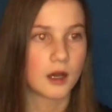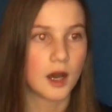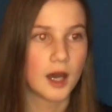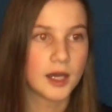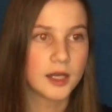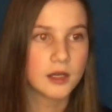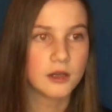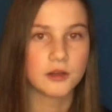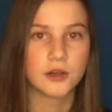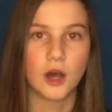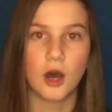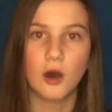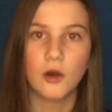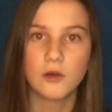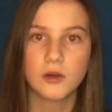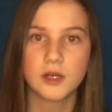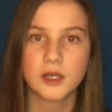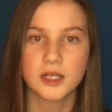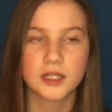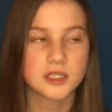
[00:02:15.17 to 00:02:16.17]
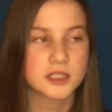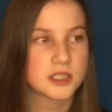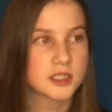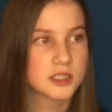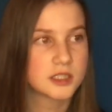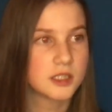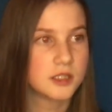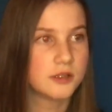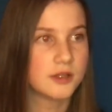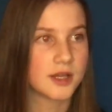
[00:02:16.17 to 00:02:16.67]
I don't know. It's
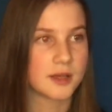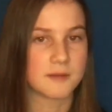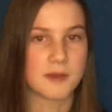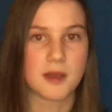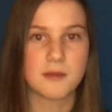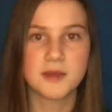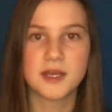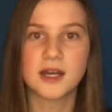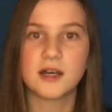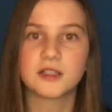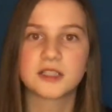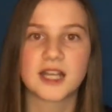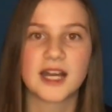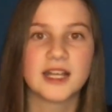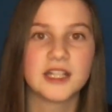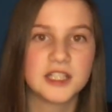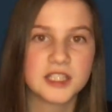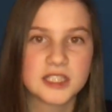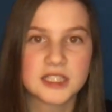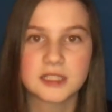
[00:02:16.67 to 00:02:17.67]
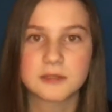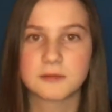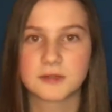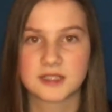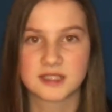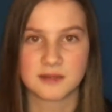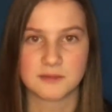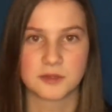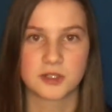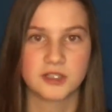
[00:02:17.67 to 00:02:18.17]
just annoying. Maybe I'll title this with
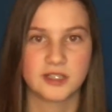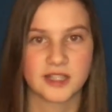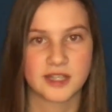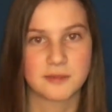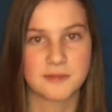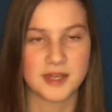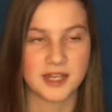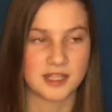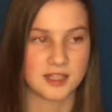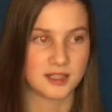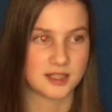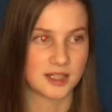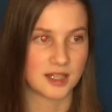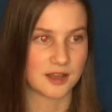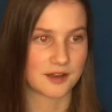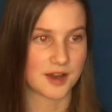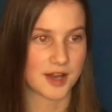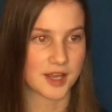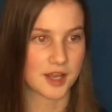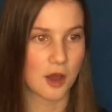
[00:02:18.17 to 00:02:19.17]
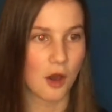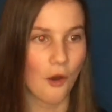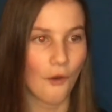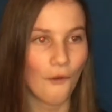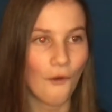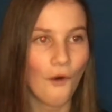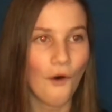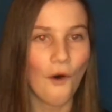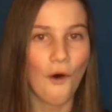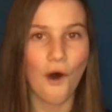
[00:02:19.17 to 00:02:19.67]
some clickbaity thing like,
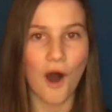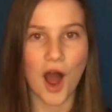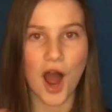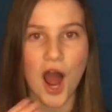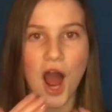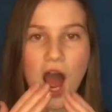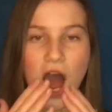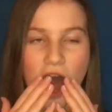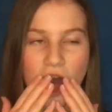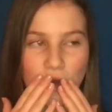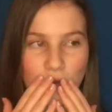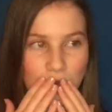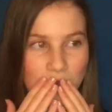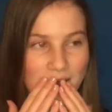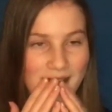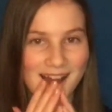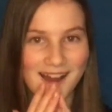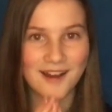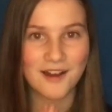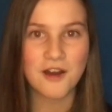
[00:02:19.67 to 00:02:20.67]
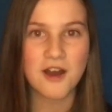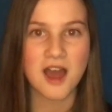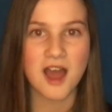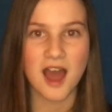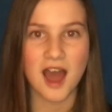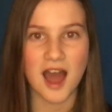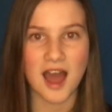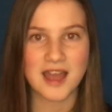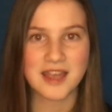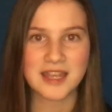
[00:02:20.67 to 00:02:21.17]
oh wow,
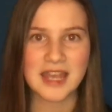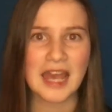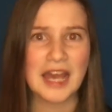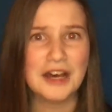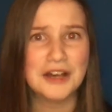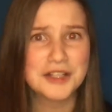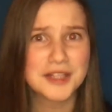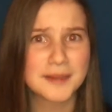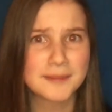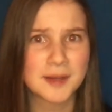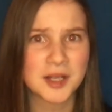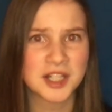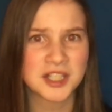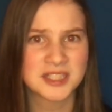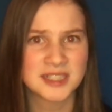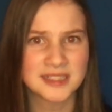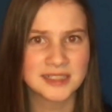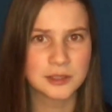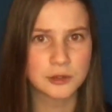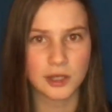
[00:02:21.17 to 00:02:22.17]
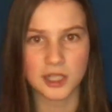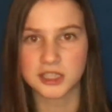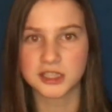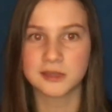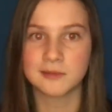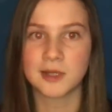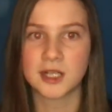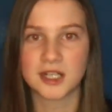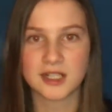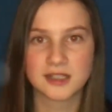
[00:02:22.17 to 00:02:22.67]
I killed a person?
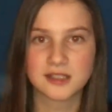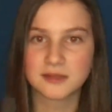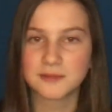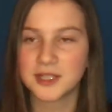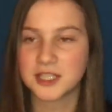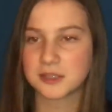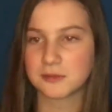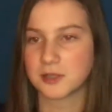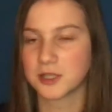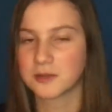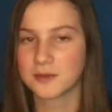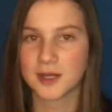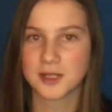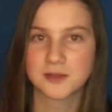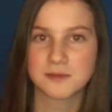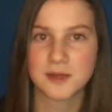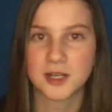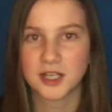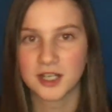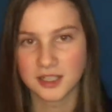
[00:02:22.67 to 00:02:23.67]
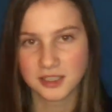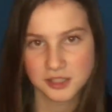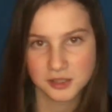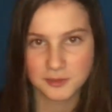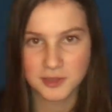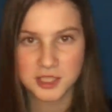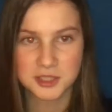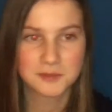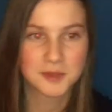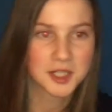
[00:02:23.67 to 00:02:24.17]
Question mark, exclamation mark, question mark,
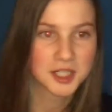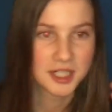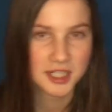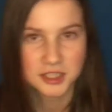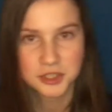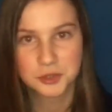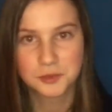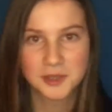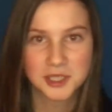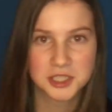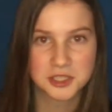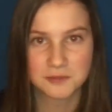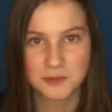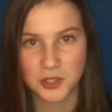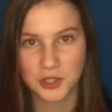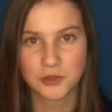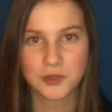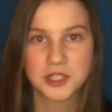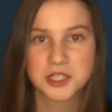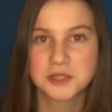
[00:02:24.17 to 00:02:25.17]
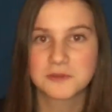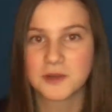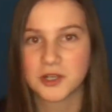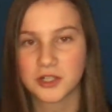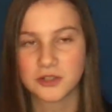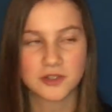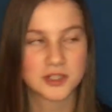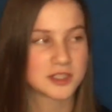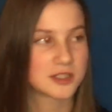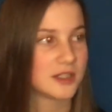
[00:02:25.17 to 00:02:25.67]
exclamation mark, exclamation mark, question
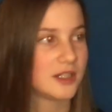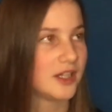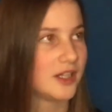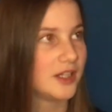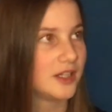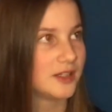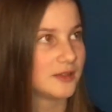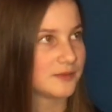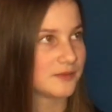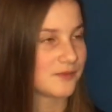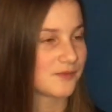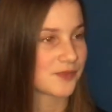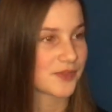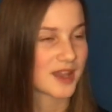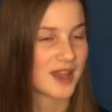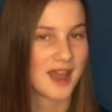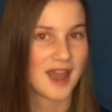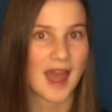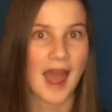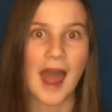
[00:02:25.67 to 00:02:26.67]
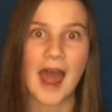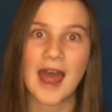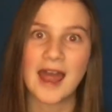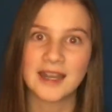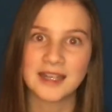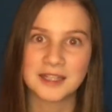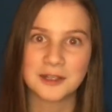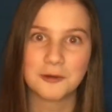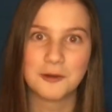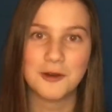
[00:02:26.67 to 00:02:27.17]
mark,
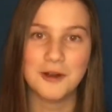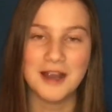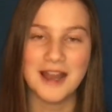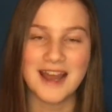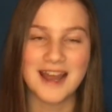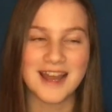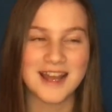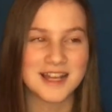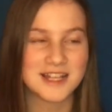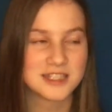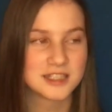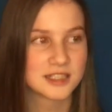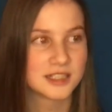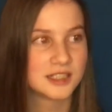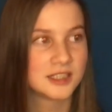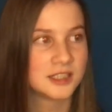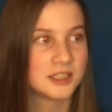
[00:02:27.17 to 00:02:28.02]
Anyways.